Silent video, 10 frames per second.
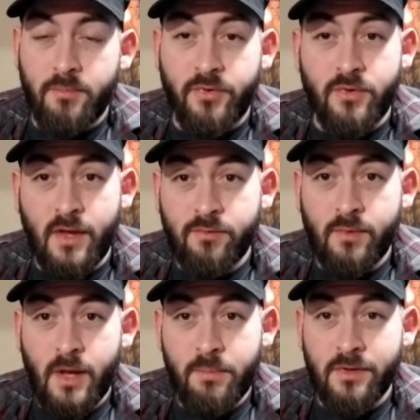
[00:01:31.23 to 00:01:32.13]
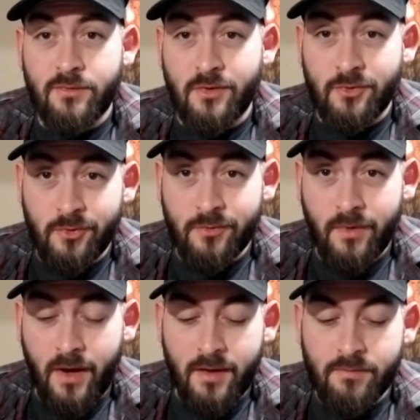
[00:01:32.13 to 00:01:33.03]
So the next one up is a
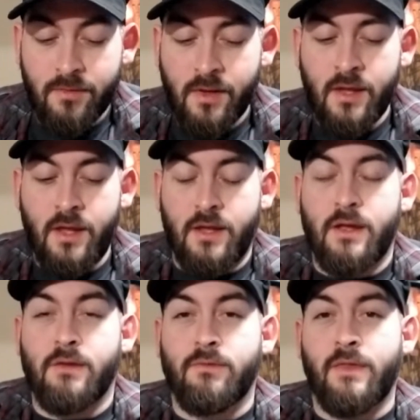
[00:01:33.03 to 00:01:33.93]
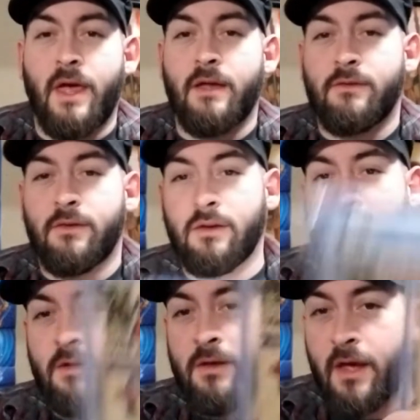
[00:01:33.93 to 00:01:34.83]
2.5, and for that
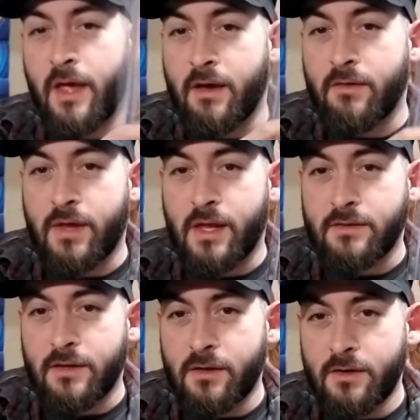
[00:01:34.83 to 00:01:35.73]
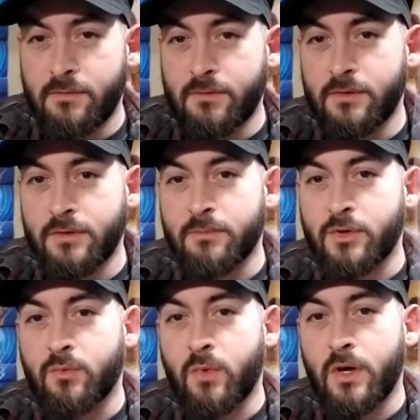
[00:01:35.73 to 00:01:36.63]
I have a Daredevil number
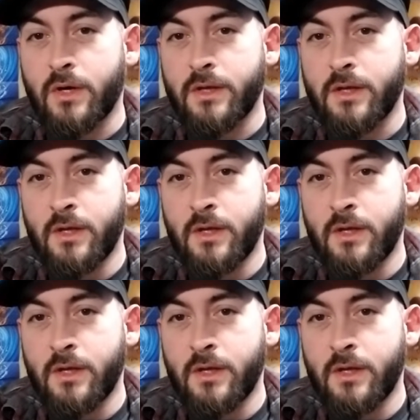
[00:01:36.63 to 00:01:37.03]
1,